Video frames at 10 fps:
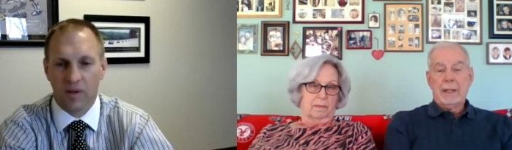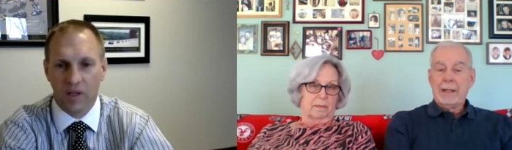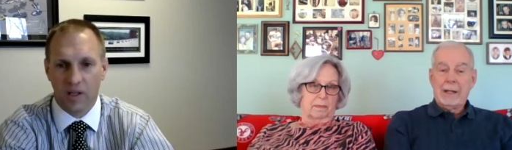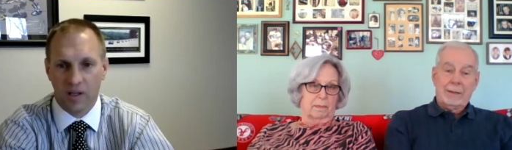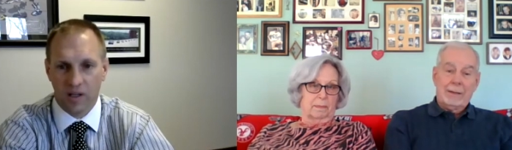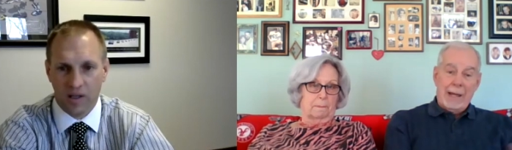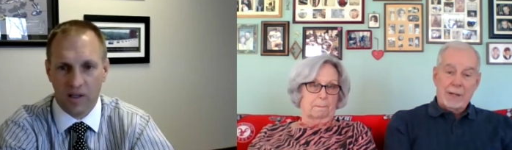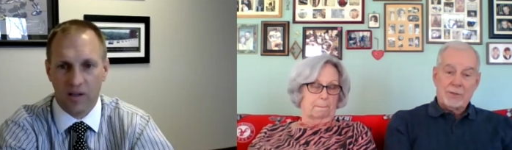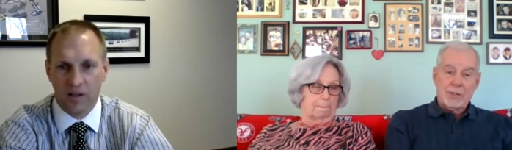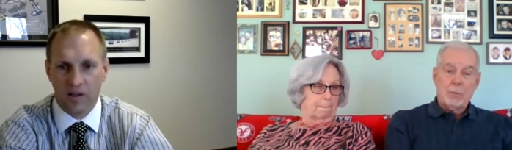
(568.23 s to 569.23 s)
Speaker 1: Again,
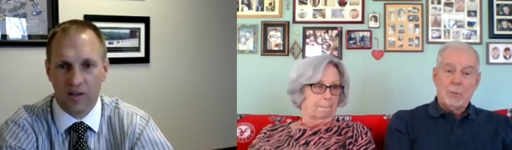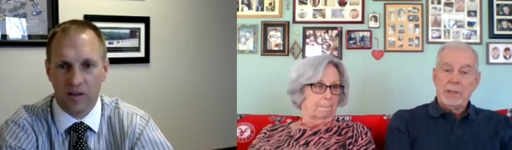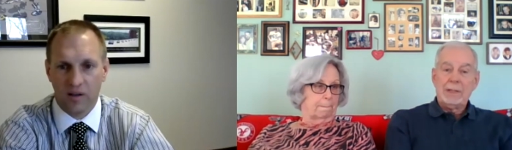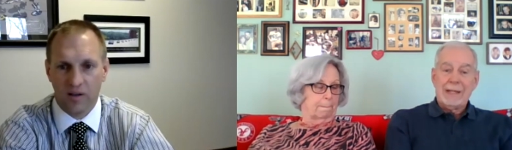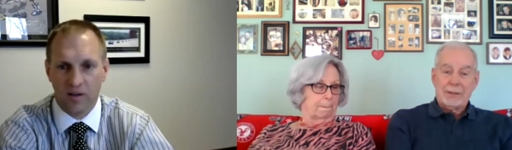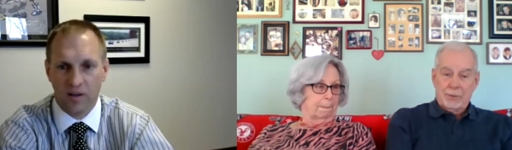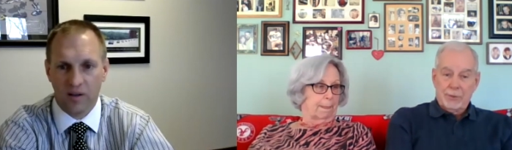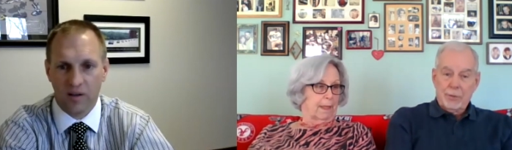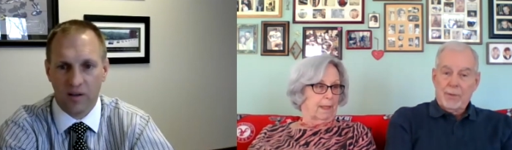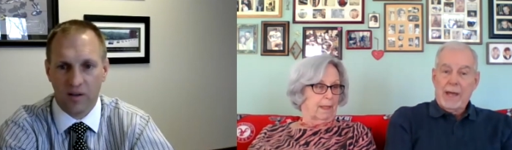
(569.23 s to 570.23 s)
last year we didn't get to
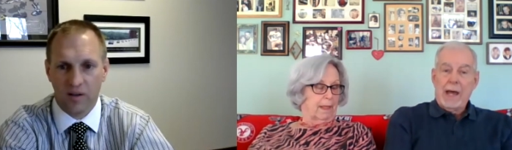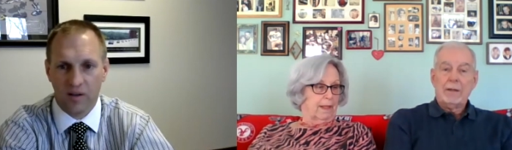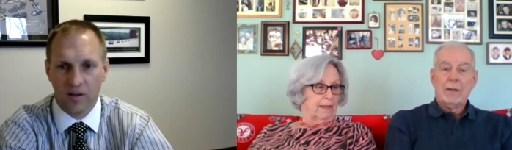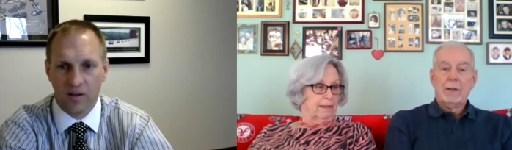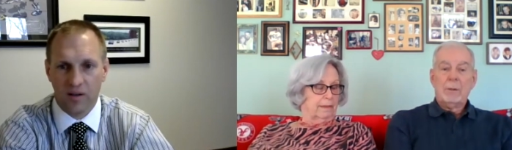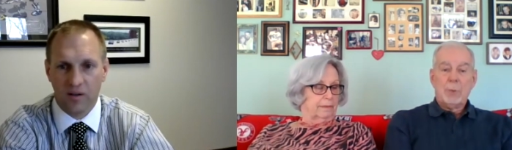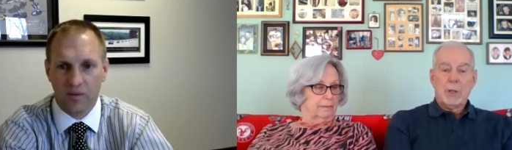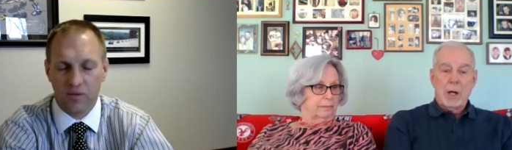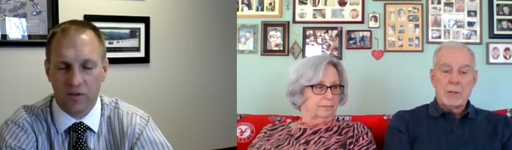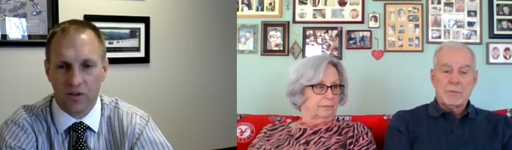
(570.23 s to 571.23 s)
do that
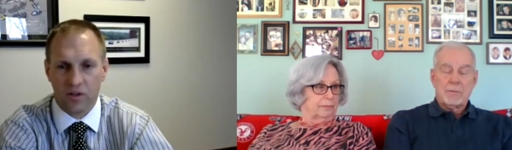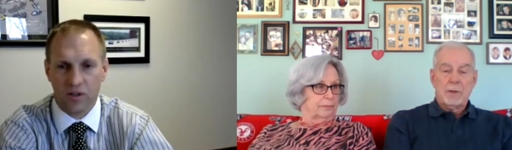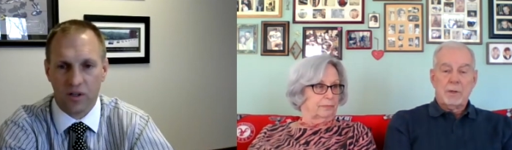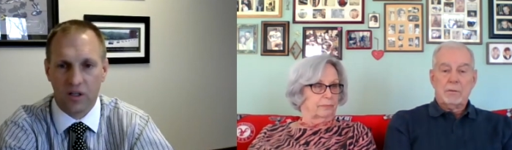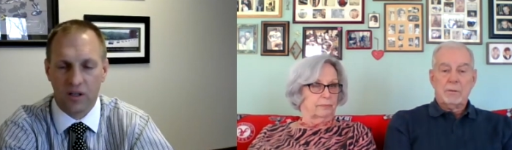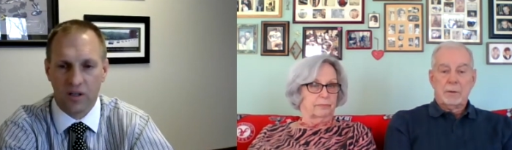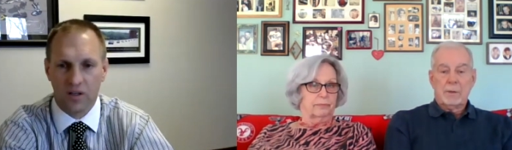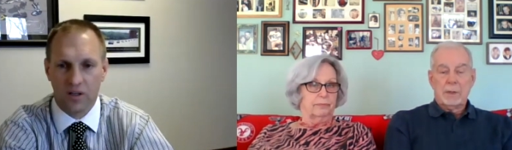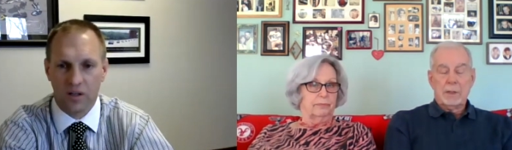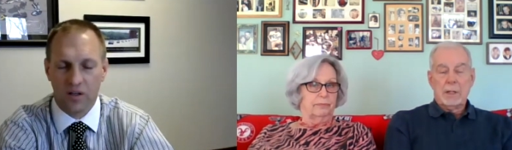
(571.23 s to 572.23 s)
because sure. of
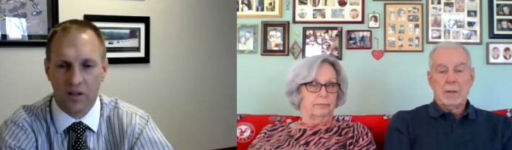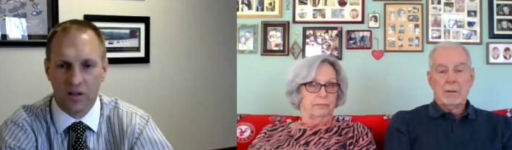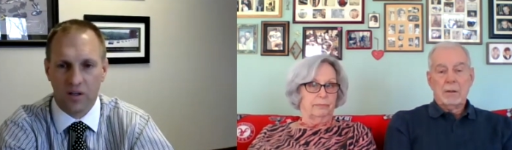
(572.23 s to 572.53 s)
the, uh,